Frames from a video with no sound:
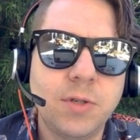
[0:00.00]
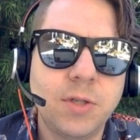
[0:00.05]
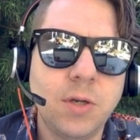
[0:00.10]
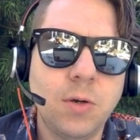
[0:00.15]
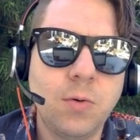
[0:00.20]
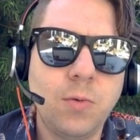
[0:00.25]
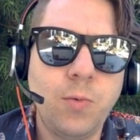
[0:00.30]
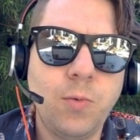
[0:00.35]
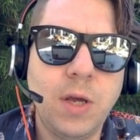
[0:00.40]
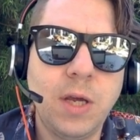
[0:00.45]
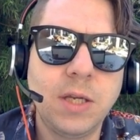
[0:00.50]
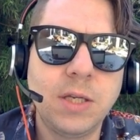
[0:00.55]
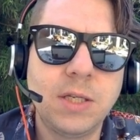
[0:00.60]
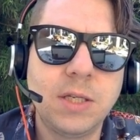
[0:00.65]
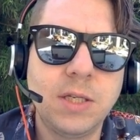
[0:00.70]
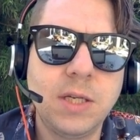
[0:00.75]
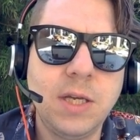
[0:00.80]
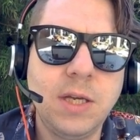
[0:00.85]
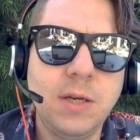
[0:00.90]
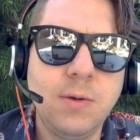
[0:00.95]
So we can
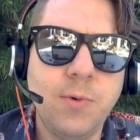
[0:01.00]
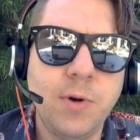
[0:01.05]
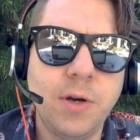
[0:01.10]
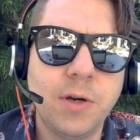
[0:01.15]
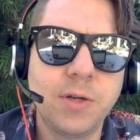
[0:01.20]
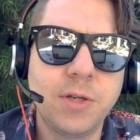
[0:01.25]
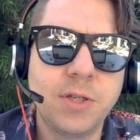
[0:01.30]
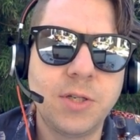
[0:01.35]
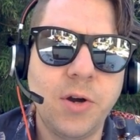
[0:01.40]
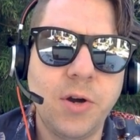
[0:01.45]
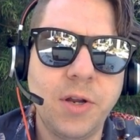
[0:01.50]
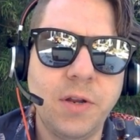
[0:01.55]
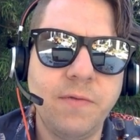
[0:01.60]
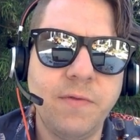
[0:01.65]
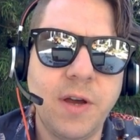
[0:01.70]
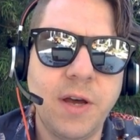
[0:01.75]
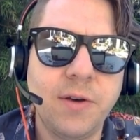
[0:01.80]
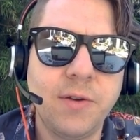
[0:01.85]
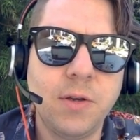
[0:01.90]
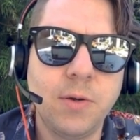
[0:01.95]
see what our starting
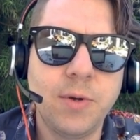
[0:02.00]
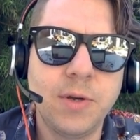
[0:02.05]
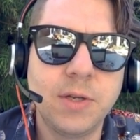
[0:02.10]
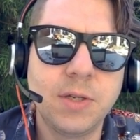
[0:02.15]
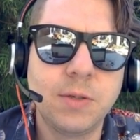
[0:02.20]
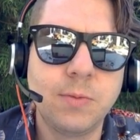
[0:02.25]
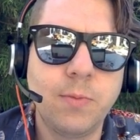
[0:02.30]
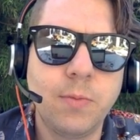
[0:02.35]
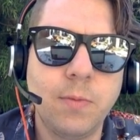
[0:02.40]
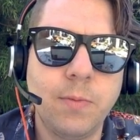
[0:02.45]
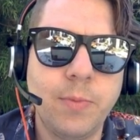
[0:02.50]
value is